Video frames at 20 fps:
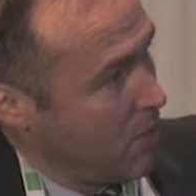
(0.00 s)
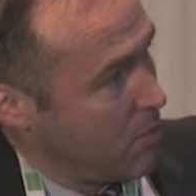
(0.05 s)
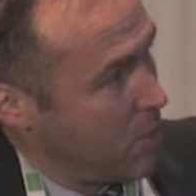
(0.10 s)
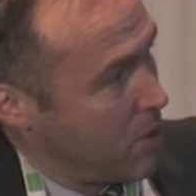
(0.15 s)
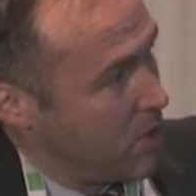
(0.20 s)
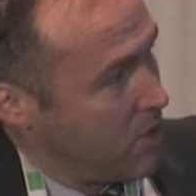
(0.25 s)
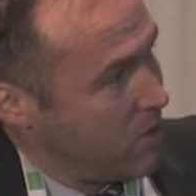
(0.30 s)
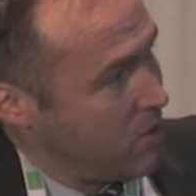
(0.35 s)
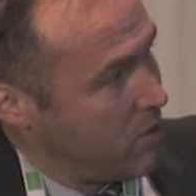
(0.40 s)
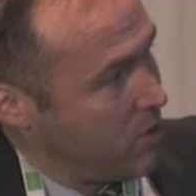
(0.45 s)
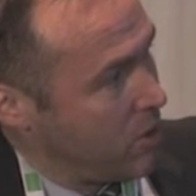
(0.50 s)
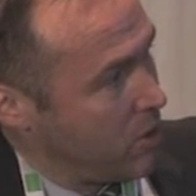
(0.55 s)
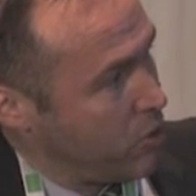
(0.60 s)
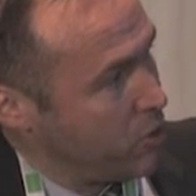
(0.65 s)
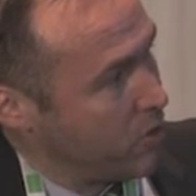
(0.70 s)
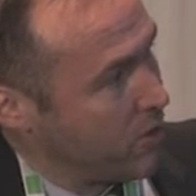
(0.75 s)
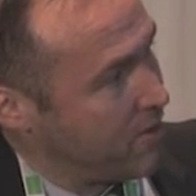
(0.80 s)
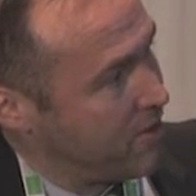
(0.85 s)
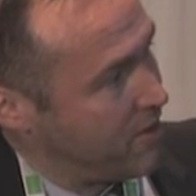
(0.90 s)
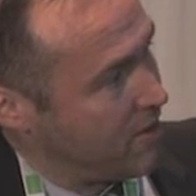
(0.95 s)
But
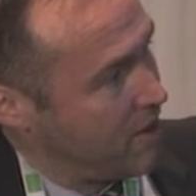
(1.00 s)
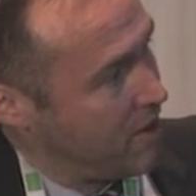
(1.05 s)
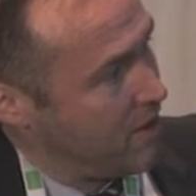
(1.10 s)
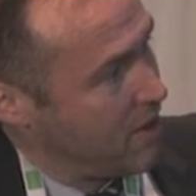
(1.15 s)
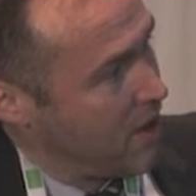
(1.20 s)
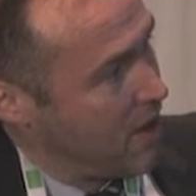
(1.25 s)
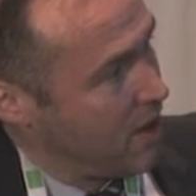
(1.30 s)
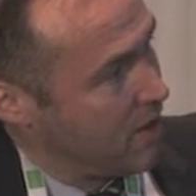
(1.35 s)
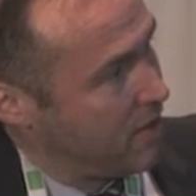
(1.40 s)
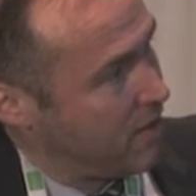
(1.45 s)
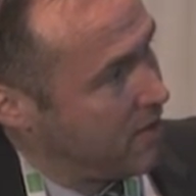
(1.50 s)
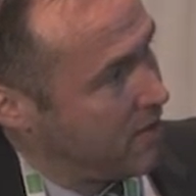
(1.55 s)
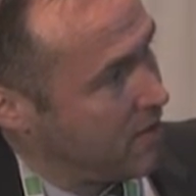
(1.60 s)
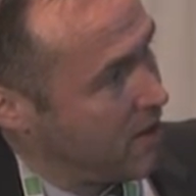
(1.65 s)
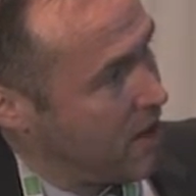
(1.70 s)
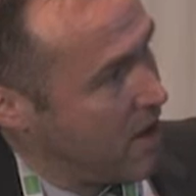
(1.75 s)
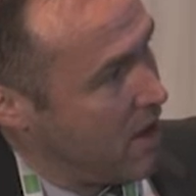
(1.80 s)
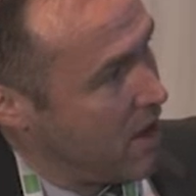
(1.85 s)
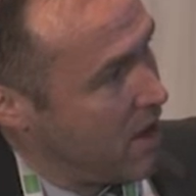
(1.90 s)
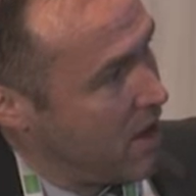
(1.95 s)
you can see
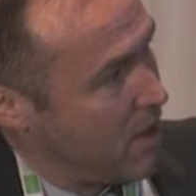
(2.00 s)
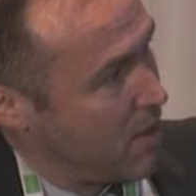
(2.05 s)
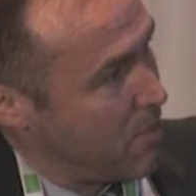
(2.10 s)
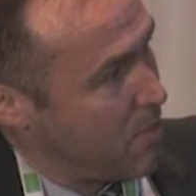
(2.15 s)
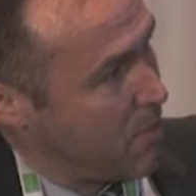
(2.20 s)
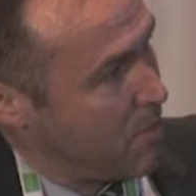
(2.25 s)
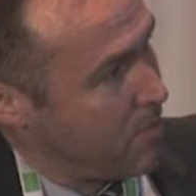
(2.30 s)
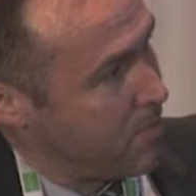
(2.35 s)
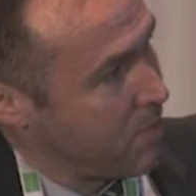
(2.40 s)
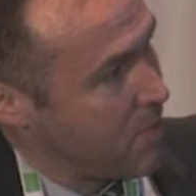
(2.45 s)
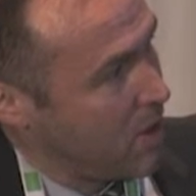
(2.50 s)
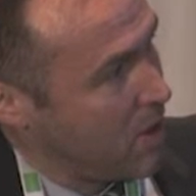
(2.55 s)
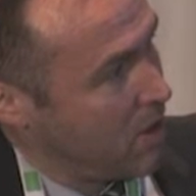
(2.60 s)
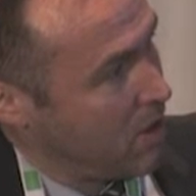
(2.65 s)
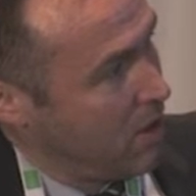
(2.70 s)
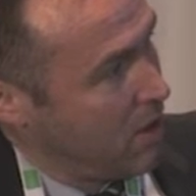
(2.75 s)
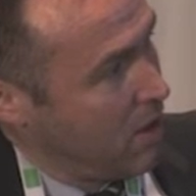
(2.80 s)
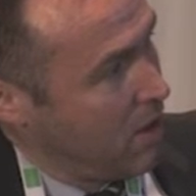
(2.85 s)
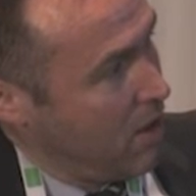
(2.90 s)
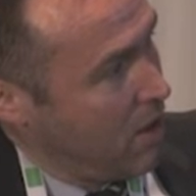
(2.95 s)
that
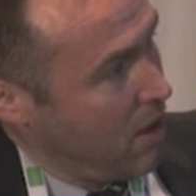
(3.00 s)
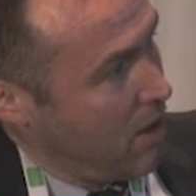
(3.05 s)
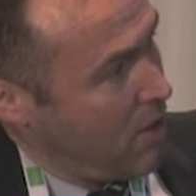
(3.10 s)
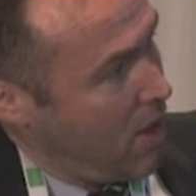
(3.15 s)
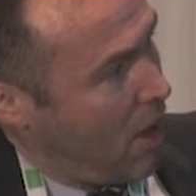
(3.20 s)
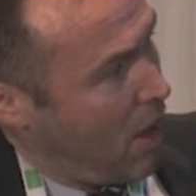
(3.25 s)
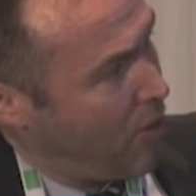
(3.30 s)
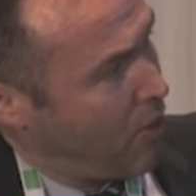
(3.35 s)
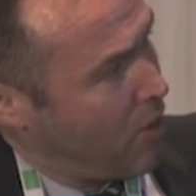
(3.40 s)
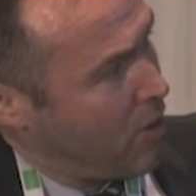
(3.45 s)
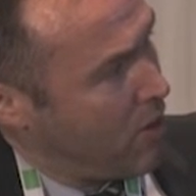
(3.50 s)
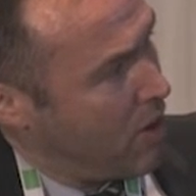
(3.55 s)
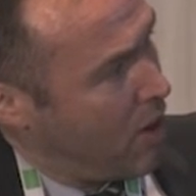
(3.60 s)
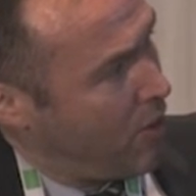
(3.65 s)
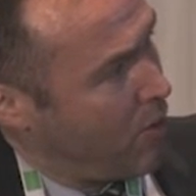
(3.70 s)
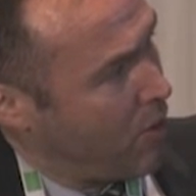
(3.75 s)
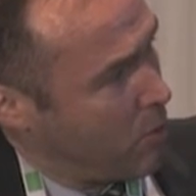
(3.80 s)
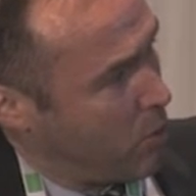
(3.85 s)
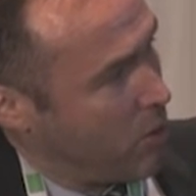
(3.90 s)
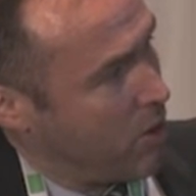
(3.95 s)

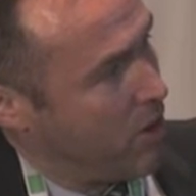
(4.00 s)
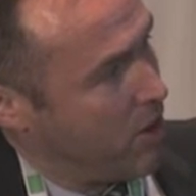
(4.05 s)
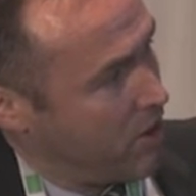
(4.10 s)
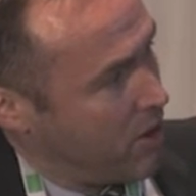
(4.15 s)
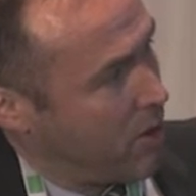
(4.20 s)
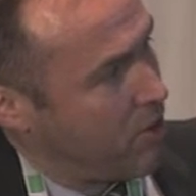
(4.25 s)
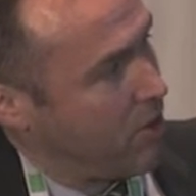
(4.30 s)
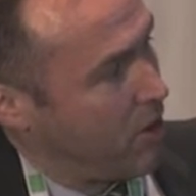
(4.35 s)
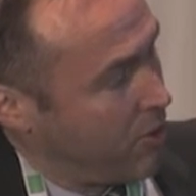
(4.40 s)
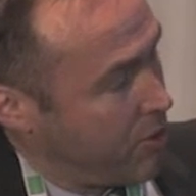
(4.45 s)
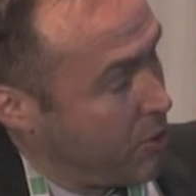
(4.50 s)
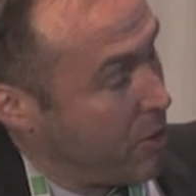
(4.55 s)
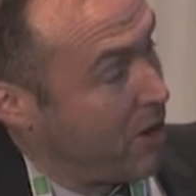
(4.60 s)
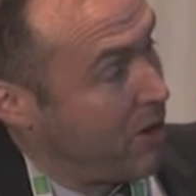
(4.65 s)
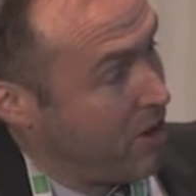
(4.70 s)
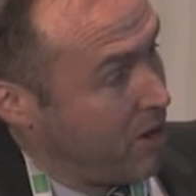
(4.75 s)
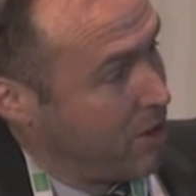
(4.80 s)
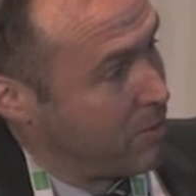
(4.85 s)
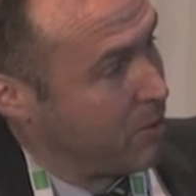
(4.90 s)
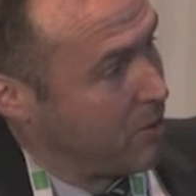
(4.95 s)
there
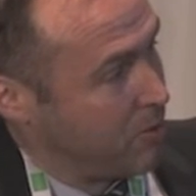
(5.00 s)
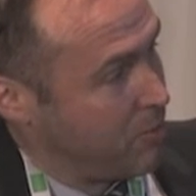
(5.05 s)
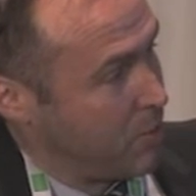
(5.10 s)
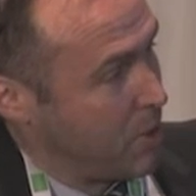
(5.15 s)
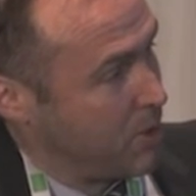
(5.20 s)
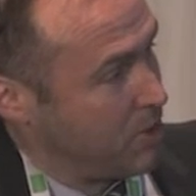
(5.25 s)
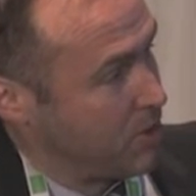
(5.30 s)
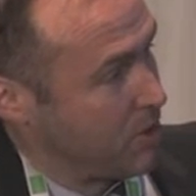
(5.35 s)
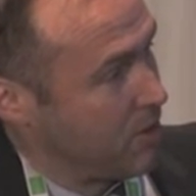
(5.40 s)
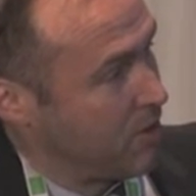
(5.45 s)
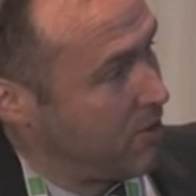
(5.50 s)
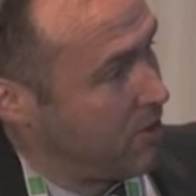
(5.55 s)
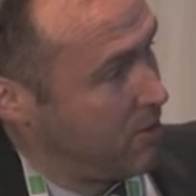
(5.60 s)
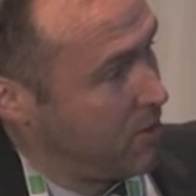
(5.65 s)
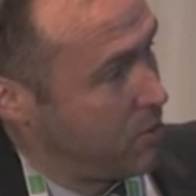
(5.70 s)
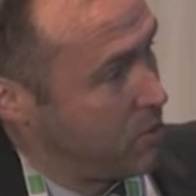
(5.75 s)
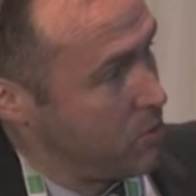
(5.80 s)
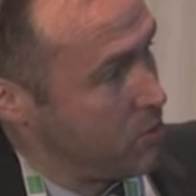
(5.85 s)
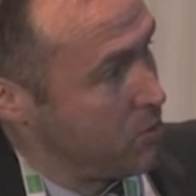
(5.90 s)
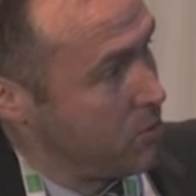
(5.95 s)
are a number of patients
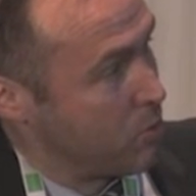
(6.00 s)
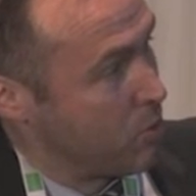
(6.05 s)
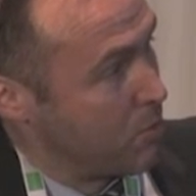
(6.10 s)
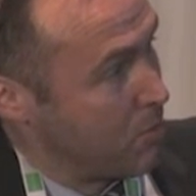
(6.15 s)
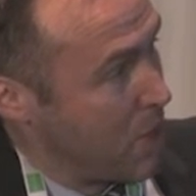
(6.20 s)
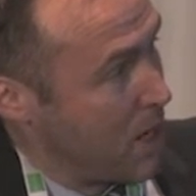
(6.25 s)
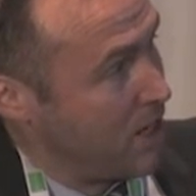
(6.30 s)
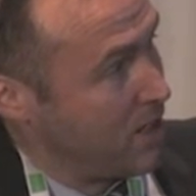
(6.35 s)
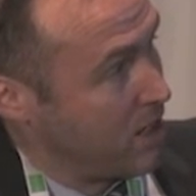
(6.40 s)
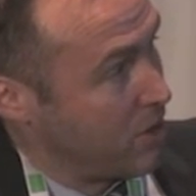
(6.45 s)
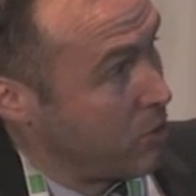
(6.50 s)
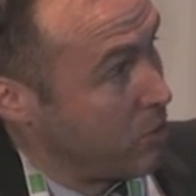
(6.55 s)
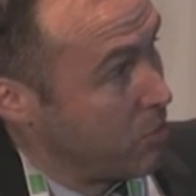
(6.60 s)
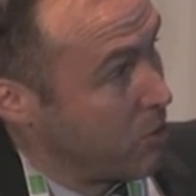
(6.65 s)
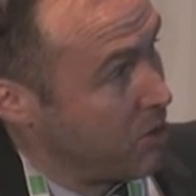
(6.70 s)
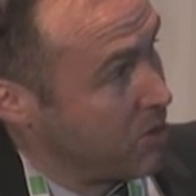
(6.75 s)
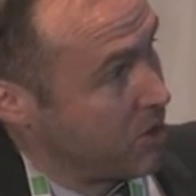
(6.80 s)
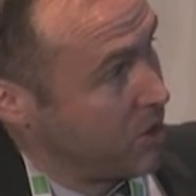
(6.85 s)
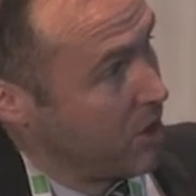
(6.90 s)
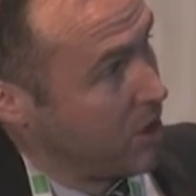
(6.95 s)
who remain in
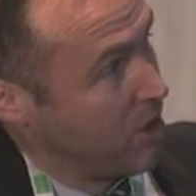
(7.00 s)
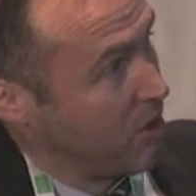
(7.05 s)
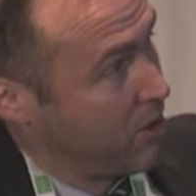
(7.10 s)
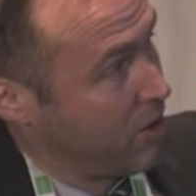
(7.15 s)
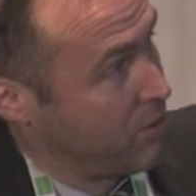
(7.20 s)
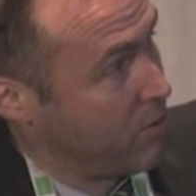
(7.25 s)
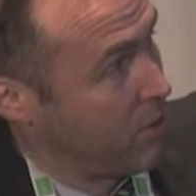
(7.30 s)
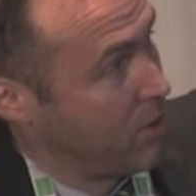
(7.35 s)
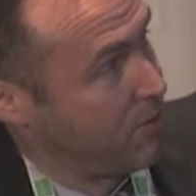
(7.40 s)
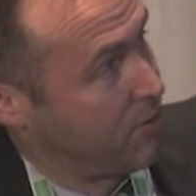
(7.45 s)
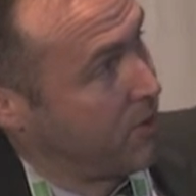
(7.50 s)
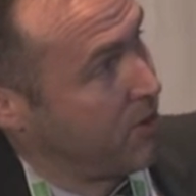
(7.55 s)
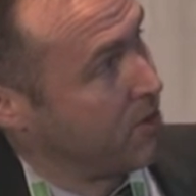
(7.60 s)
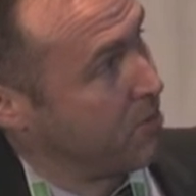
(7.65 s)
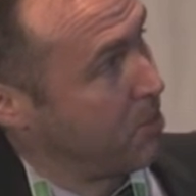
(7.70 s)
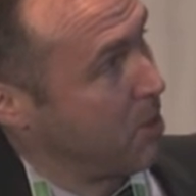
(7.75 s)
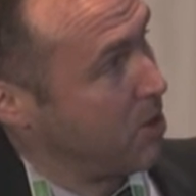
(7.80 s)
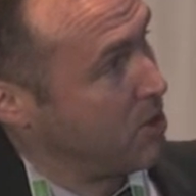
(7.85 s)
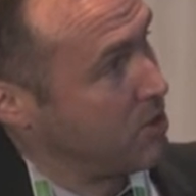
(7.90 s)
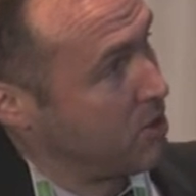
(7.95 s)
remission, including the very
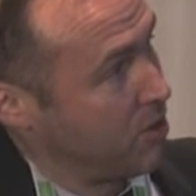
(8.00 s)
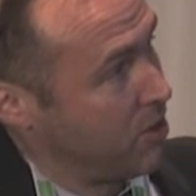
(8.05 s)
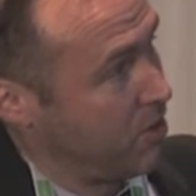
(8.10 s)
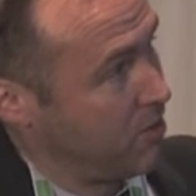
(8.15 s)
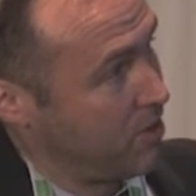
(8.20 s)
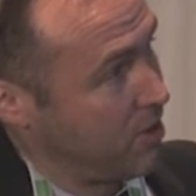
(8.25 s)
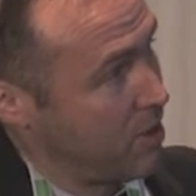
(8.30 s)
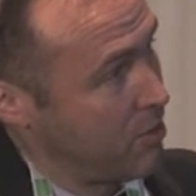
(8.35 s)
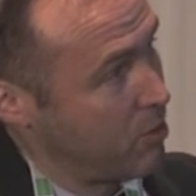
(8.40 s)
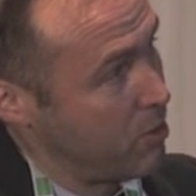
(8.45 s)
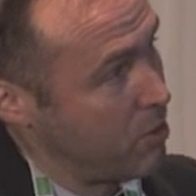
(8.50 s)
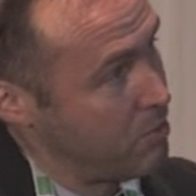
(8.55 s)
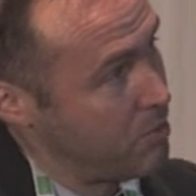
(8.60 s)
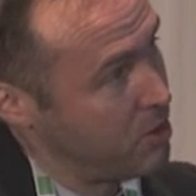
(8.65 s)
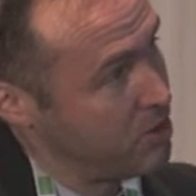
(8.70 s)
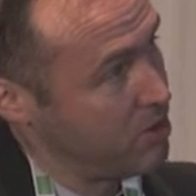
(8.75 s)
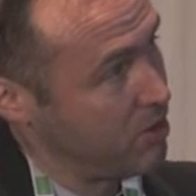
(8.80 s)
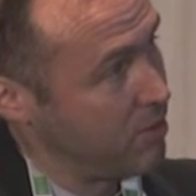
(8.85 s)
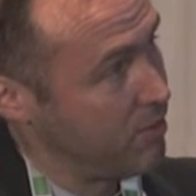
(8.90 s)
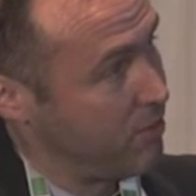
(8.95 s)
first patient who's in
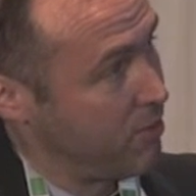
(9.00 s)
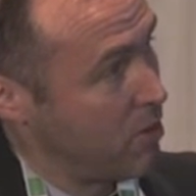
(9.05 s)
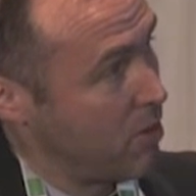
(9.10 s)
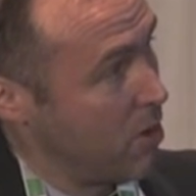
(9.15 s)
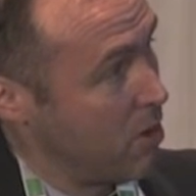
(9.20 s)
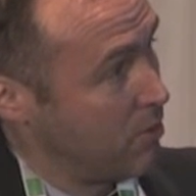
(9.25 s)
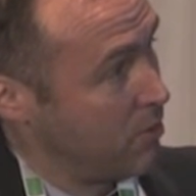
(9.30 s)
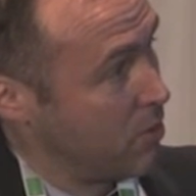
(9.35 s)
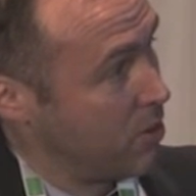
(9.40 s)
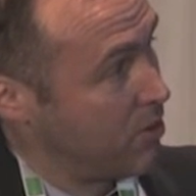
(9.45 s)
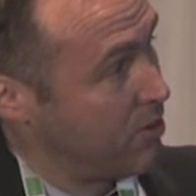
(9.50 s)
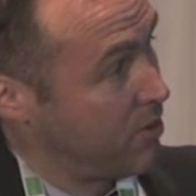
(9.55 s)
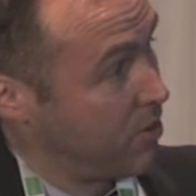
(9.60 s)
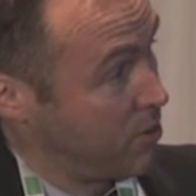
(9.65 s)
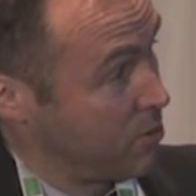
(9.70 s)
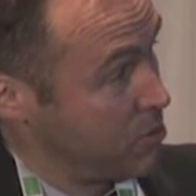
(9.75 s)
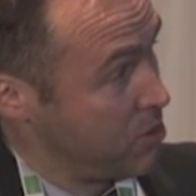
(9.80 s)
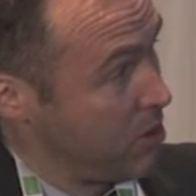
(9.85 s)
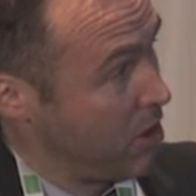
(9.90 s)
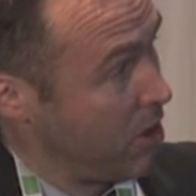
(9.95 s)
remission for over
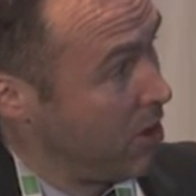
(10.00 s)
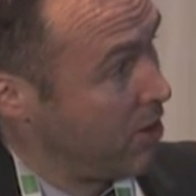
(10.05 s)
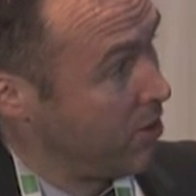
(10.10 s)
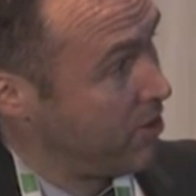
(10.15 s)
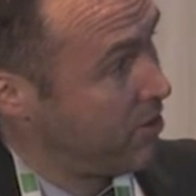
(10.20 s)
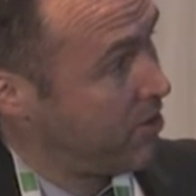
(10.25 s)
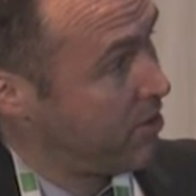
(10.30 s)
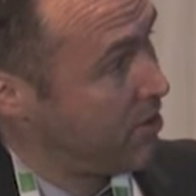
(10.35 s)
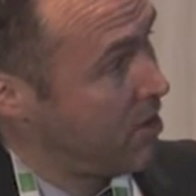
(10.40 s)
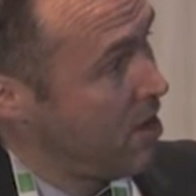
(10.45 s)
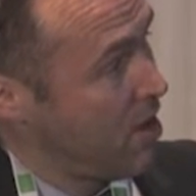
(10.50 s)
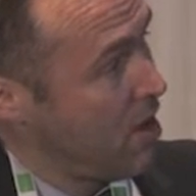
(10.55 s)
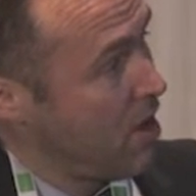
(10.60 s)
2 years.